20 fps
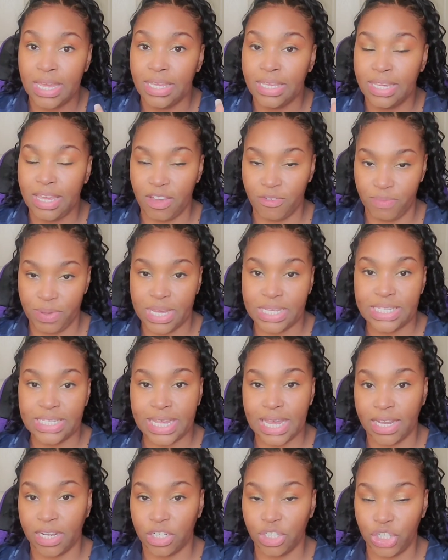Give me a
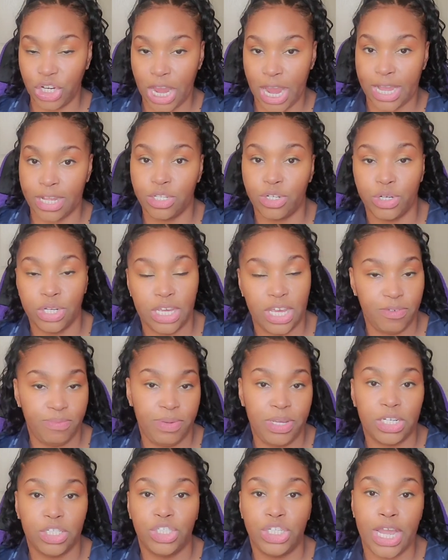second chance or give
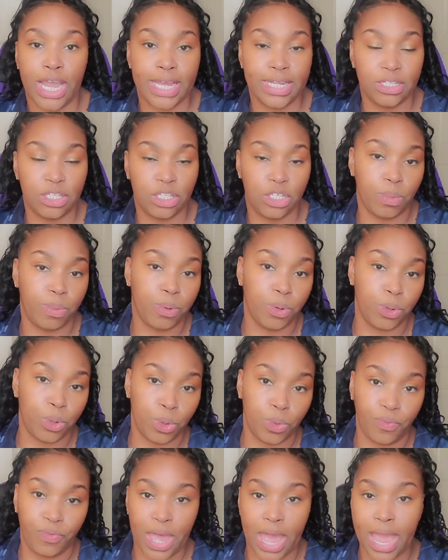me a chance to
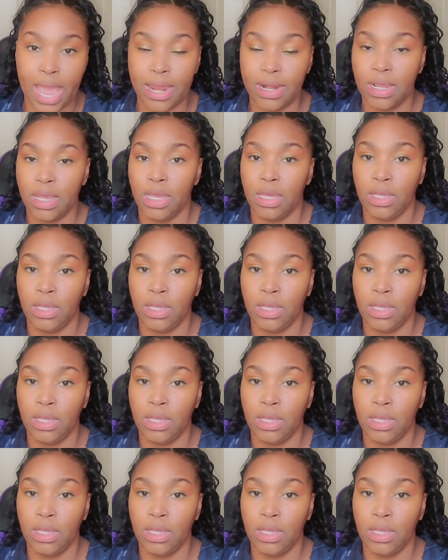prove that,